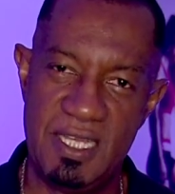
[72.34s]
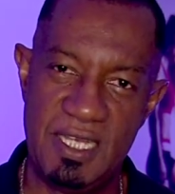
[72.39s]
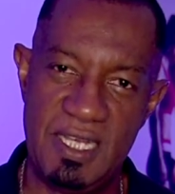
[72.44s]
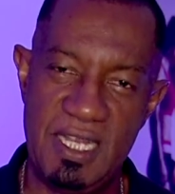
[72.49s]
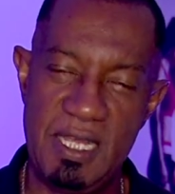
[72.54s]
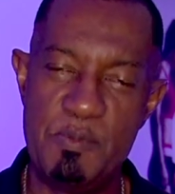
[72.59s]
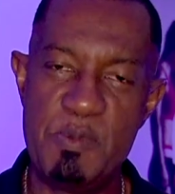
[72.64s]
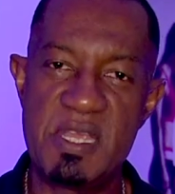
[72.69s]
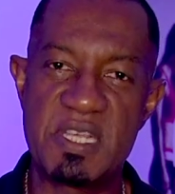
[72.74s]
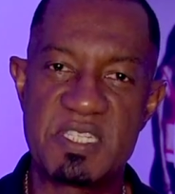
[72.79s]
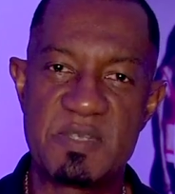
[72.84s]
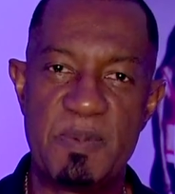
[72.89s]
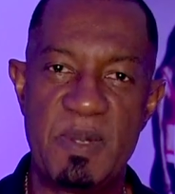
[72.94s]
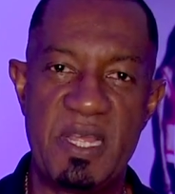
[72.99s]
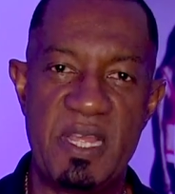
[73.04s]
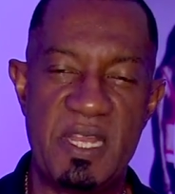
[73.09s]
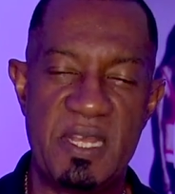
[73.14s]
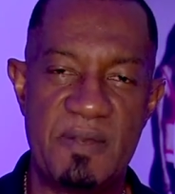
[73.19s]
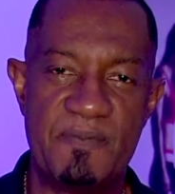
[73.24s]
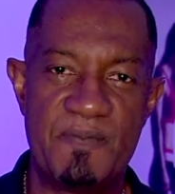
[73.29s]
Let me
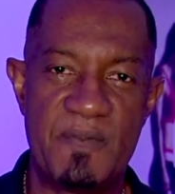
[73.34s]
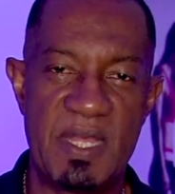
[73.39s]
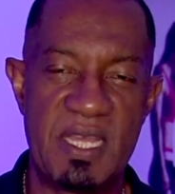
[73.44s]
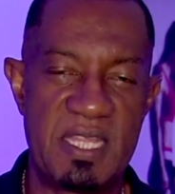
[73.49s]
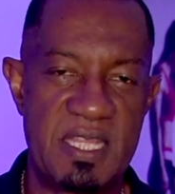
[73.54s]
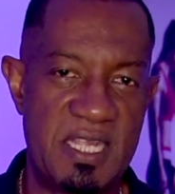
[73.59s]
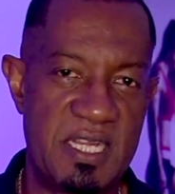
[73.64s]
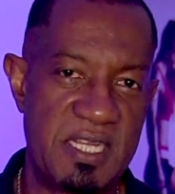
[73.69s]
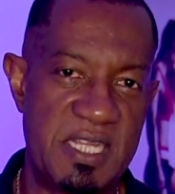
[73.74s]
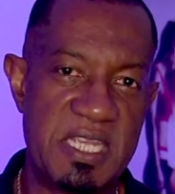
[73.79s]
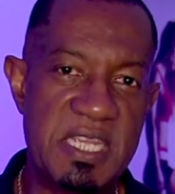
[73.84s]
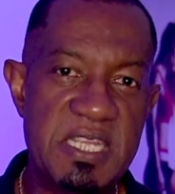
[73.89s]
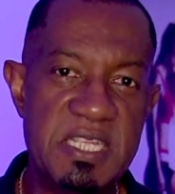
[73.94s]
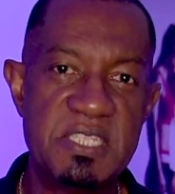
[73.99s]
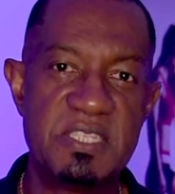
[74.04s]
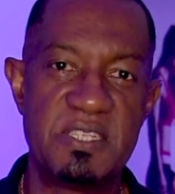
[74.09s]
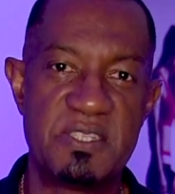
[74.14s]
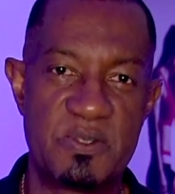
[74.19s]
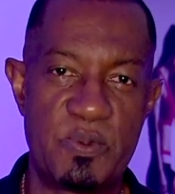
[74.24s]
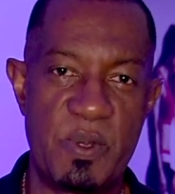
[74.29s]
explain. I think the
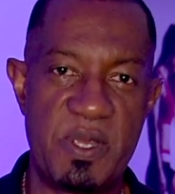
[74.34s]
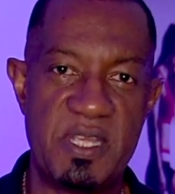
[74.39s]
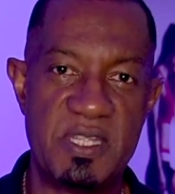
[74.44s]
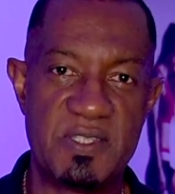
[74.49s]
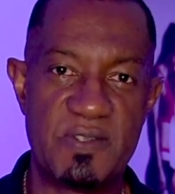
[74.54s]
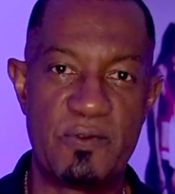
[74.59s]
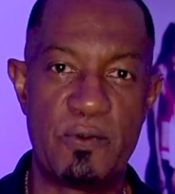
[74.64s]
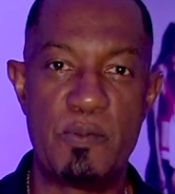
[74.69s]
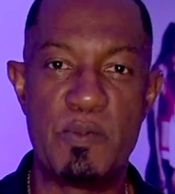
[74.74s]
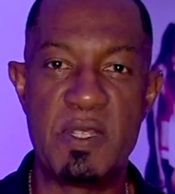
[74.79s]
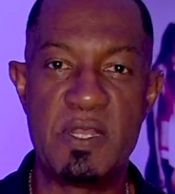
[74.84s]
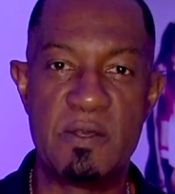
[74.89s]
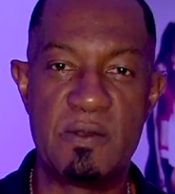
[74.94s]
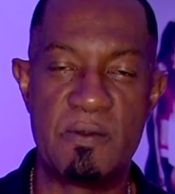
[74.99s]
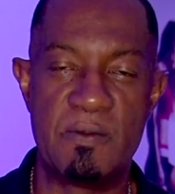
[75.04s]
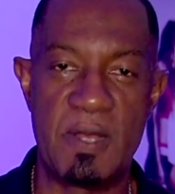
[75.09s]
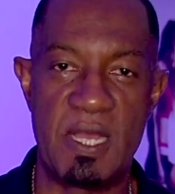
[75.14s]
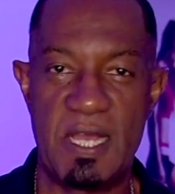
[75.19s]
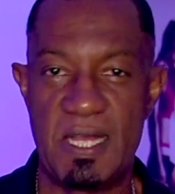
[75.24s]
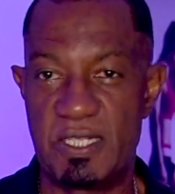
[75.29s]
easiest way is for me
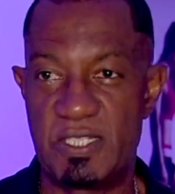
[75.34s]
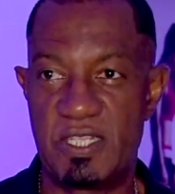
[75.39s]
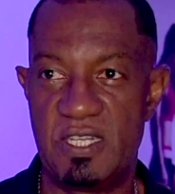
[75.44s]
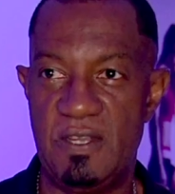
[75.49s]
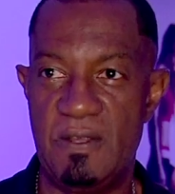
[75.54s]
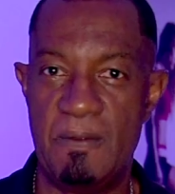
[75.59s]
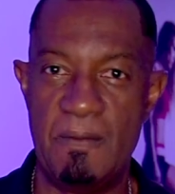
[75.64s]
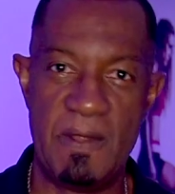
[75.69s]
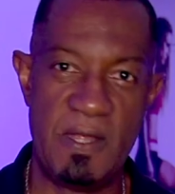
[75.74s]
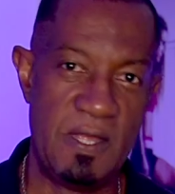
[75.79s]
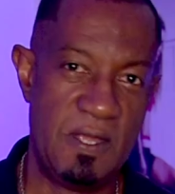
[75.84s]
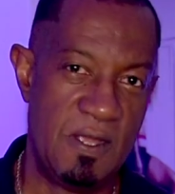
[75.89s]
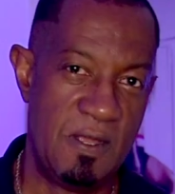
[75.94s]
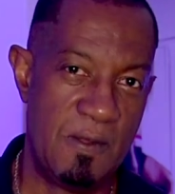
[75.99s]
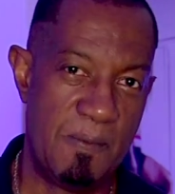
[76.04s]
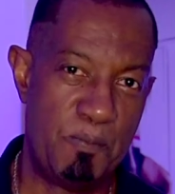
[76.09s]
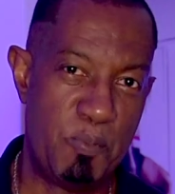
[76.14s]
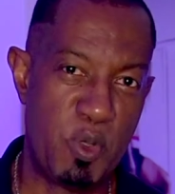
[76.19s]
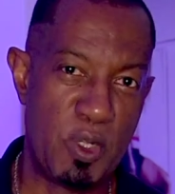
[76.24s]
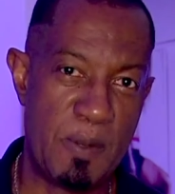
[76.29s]
to actually
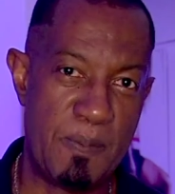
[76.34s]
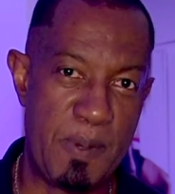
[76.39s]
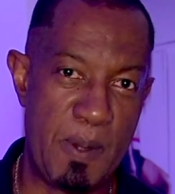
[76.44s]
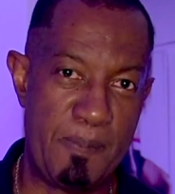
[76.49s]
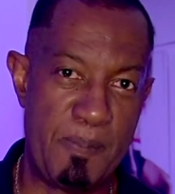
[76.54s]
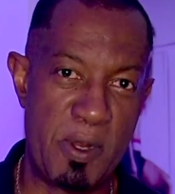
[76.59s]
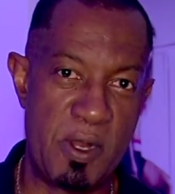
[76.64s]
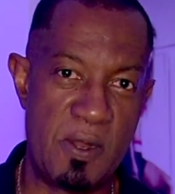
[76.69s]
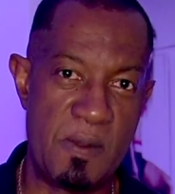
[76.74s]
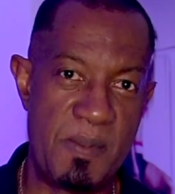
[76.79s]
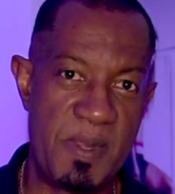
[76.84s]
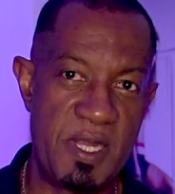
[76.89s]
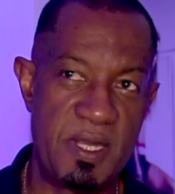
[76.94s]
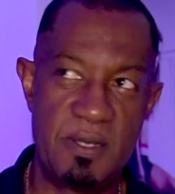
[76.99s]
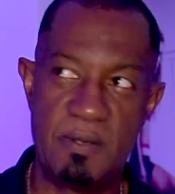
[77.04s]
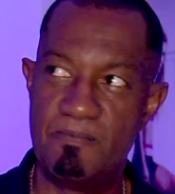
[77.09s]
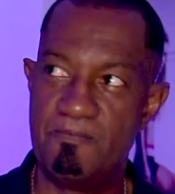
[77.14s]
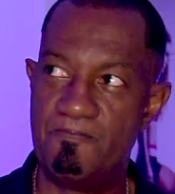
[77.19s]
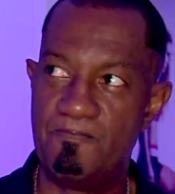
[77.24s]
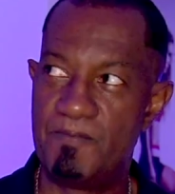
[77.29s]
put up a
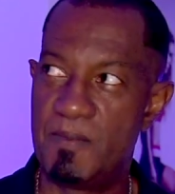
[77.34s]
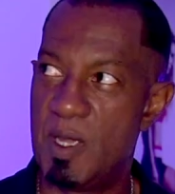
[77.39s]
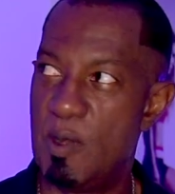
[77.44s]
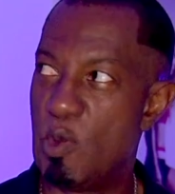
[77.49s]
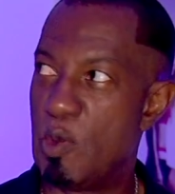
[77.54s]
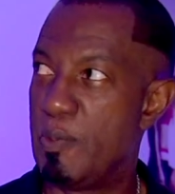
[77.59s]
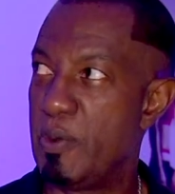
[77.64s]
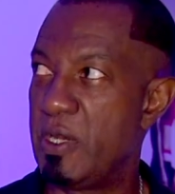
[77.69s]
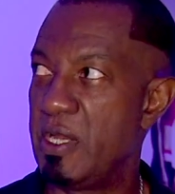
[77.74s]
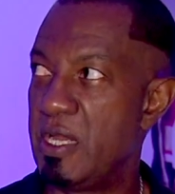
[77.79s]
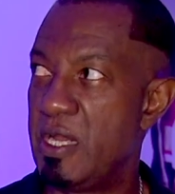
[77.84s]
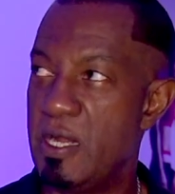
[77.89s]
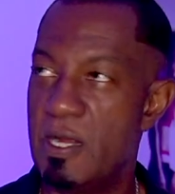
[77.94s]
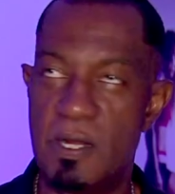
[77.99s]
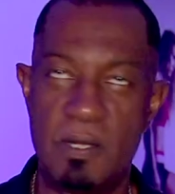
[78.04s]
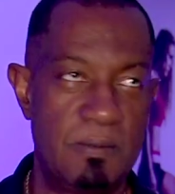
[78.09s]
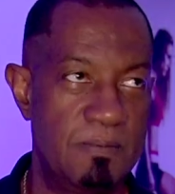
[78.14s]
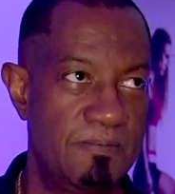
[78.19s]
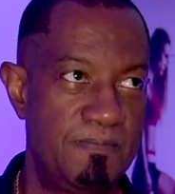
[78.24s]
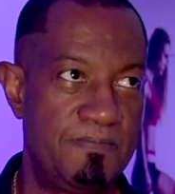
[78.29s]
pyramid. I'm going to put it
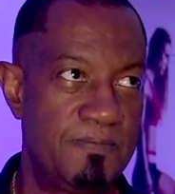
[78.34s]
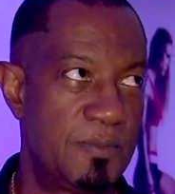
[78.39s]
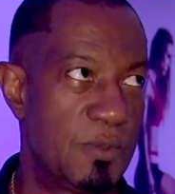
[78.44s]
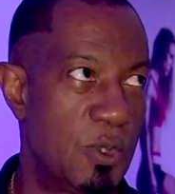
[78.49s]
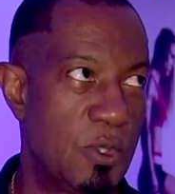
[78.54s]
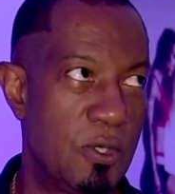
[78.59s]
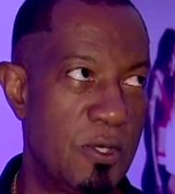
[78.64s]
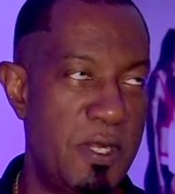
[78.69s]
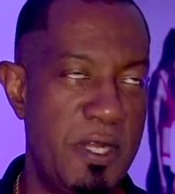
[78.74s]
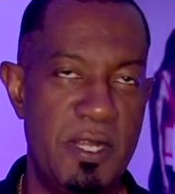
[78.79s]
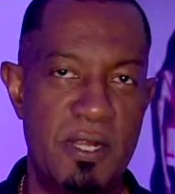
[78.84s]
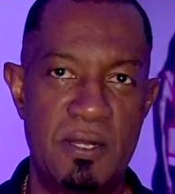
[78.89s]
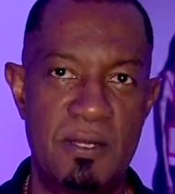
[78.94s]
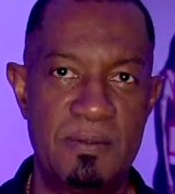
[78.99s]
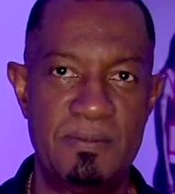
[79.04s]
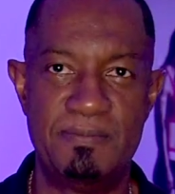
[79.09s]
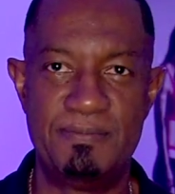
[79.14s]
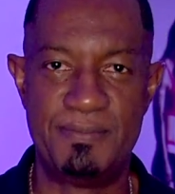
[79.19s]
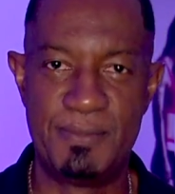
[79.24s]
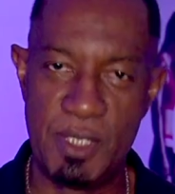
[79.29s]
here or
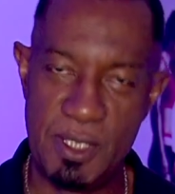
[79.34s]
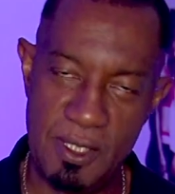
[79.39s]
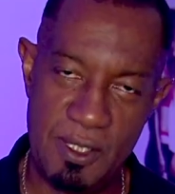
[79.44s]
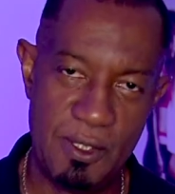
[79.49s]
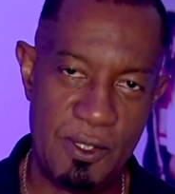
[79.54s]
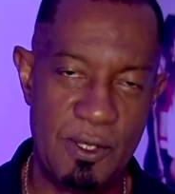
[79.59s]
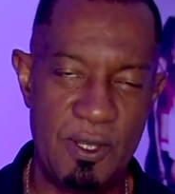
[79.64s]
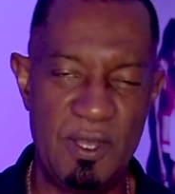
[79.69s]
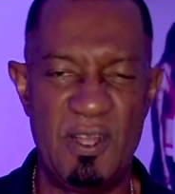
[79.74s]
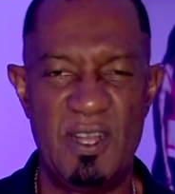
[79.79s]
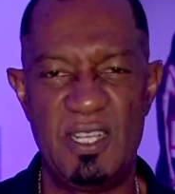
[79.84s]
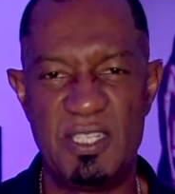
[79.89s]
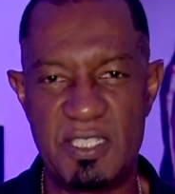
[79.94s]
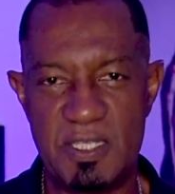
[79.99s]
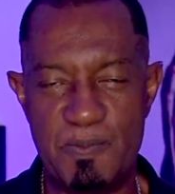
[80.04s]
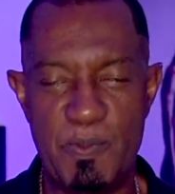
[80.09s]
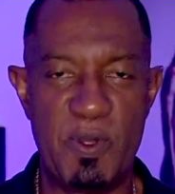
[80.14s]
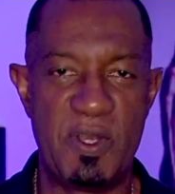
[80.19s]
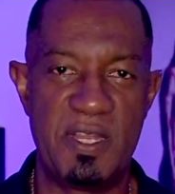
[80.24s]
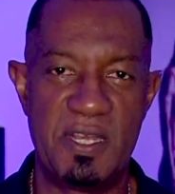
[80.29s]
here. I'll
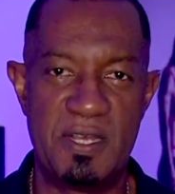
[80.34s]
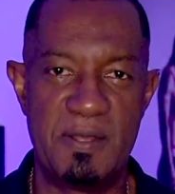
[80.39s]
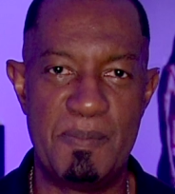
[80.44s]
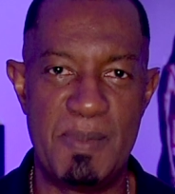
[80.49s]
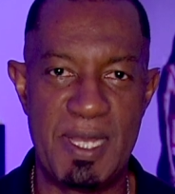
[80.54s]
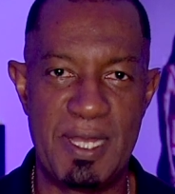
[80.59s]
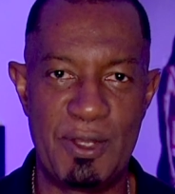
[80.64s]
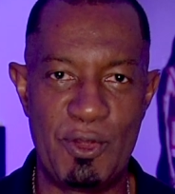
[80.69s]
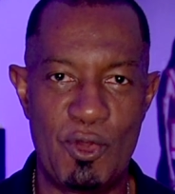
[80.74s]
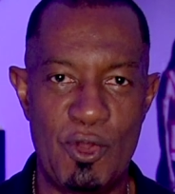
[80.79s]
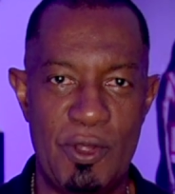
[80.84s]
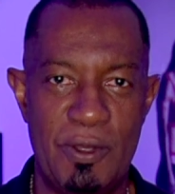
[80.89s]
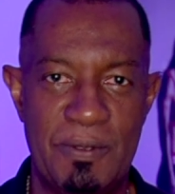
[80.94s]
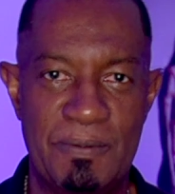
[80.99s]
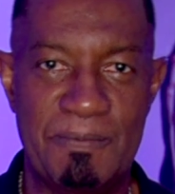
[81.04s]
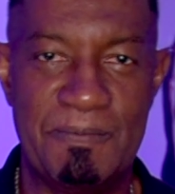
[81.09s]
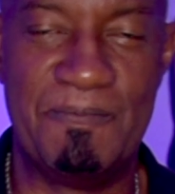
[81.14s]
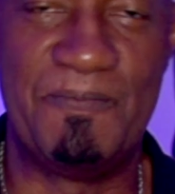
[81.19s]
just put it in the background.